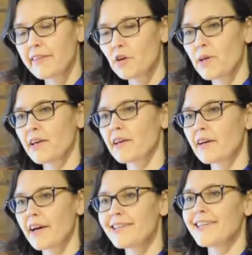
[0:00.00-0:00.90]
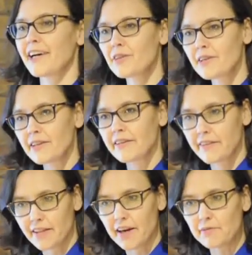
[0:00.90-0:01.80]
that we can cut down on
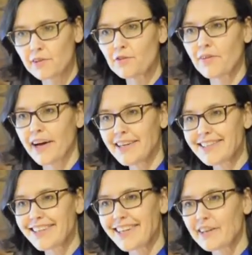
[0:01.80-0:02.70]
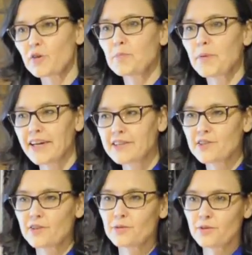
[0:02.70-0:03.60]
the level of fat compared
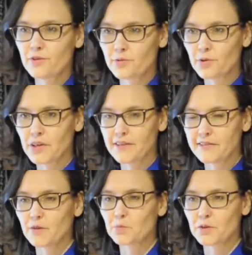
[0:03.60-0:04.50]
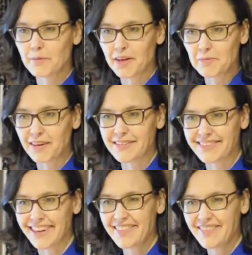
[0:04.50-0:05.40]
to through the 40s and the premenopause
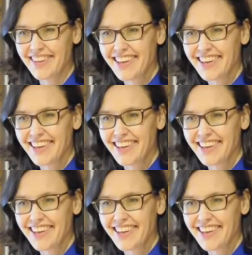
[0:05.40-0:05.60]
time.